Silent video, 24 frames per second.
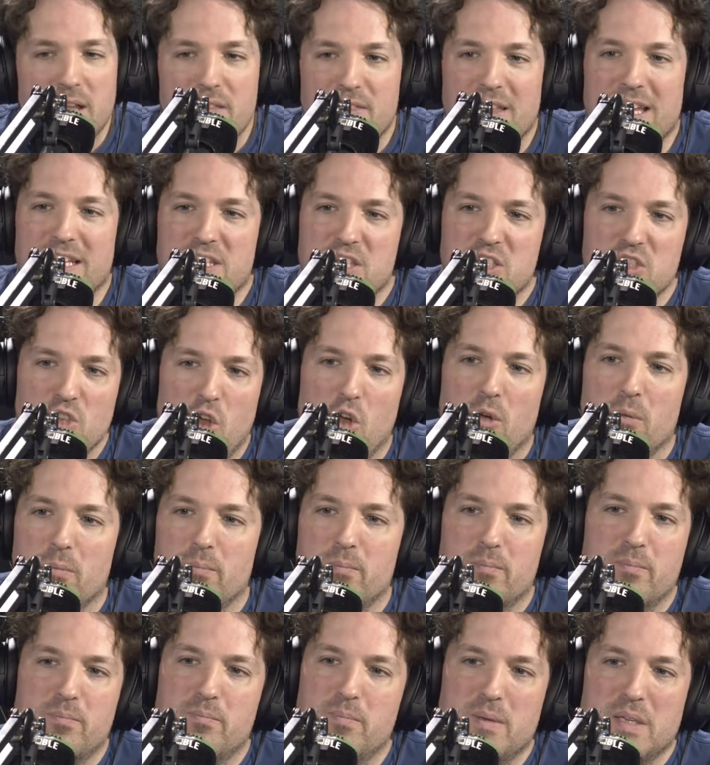That's not
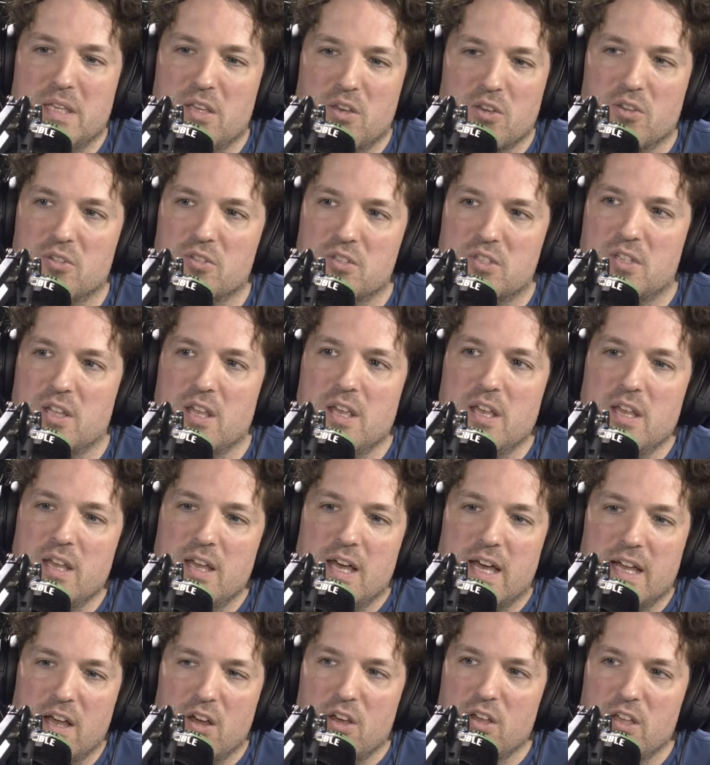because
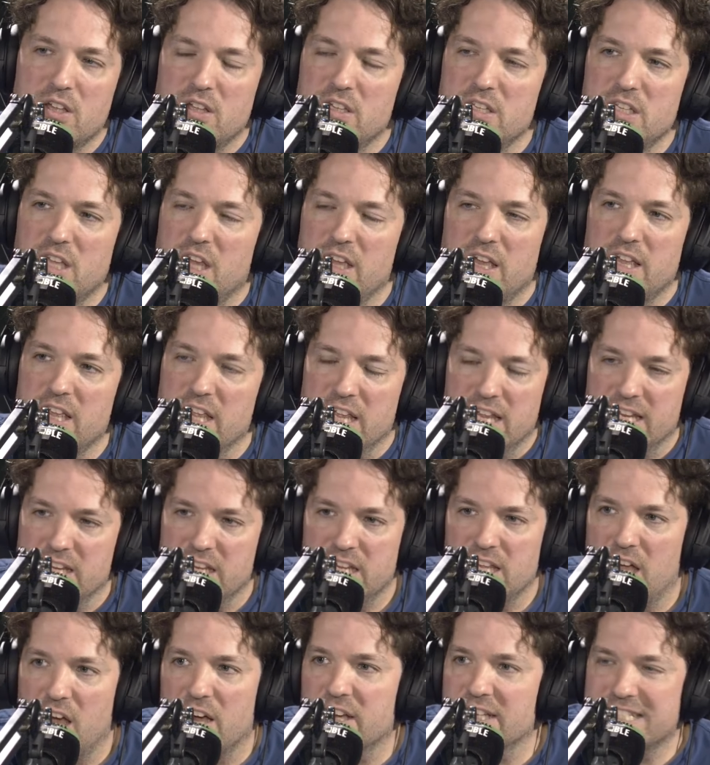uh,
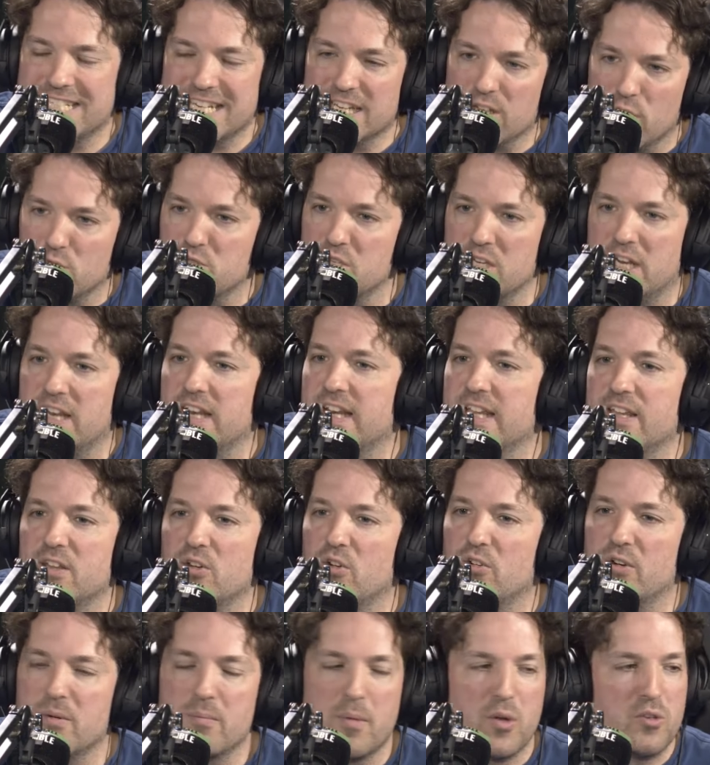ideologically
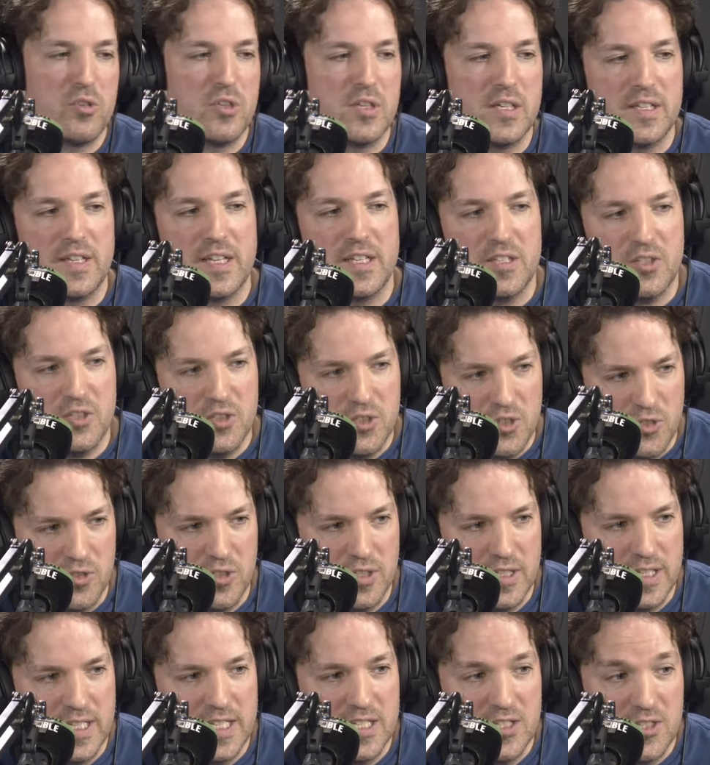or emotionally they
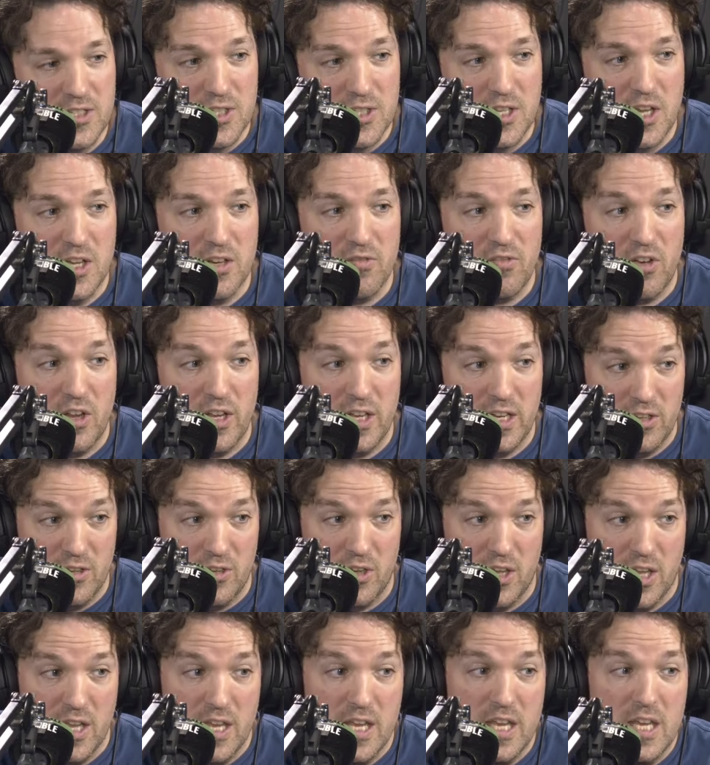shouldn't. It's kind of like
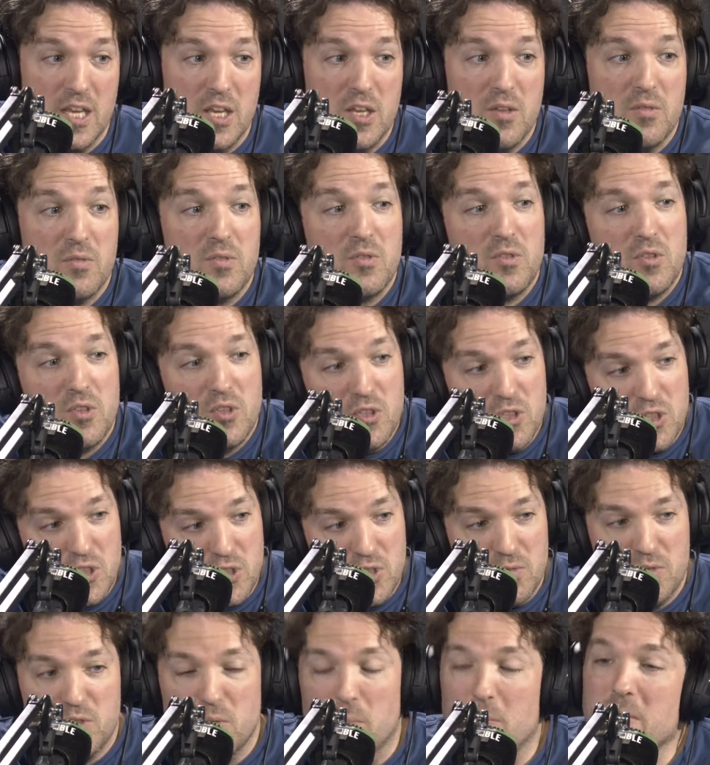look
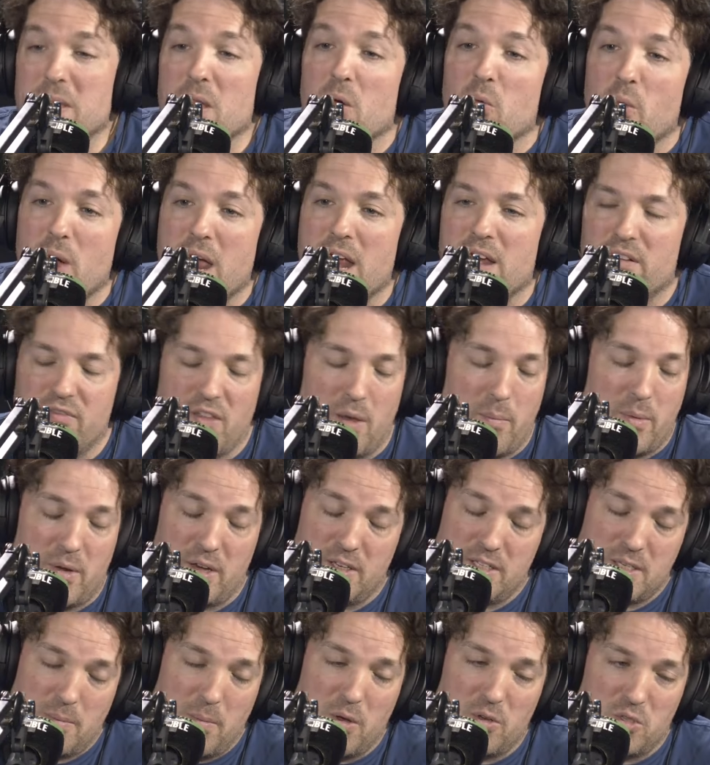be aware of that. But
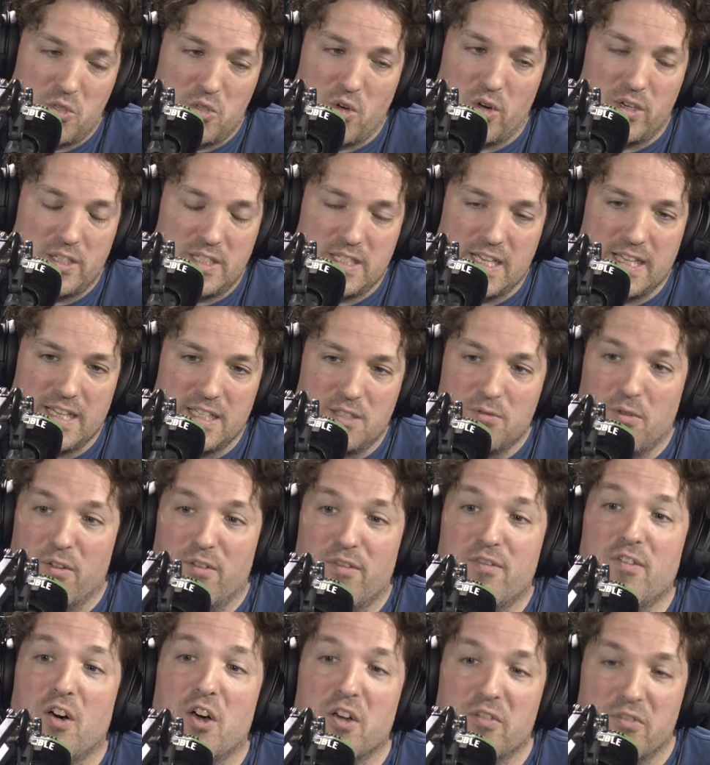I suppose trying to say that to a
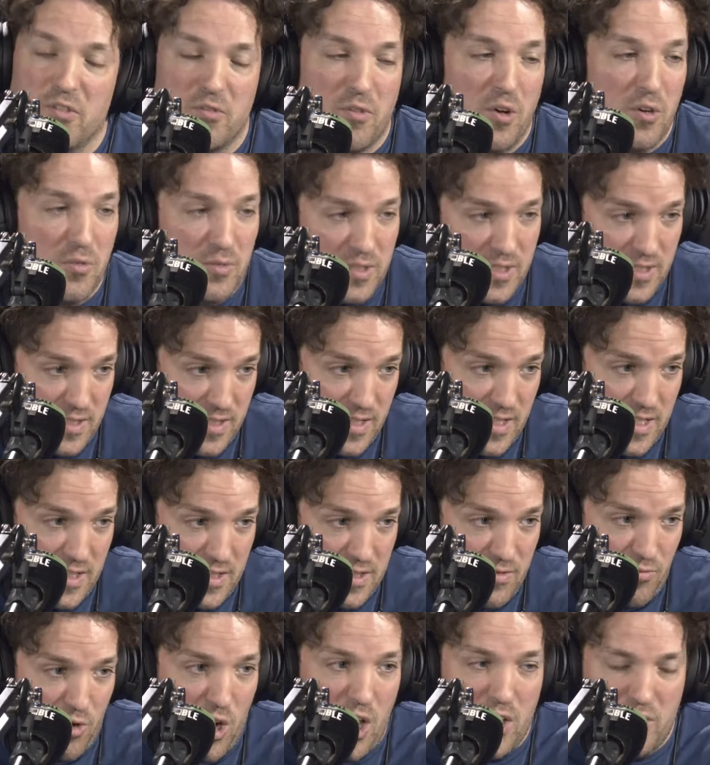five-year-old is
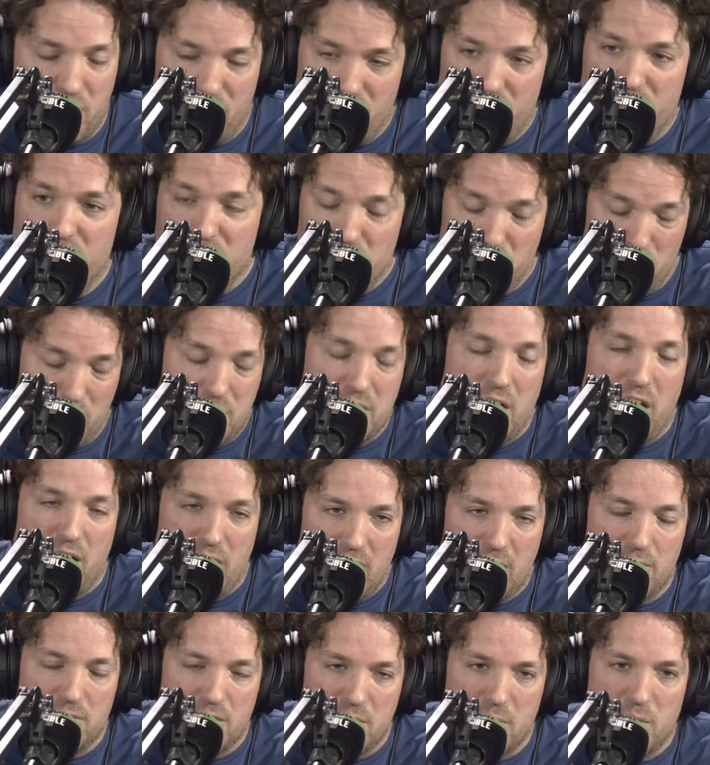is rather yeah.
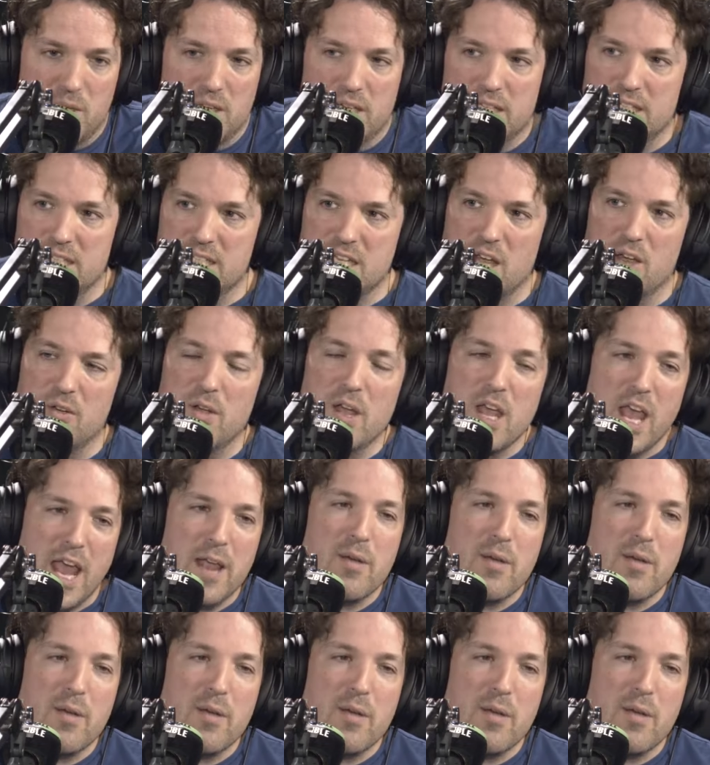futile ultimately. No, I, so I,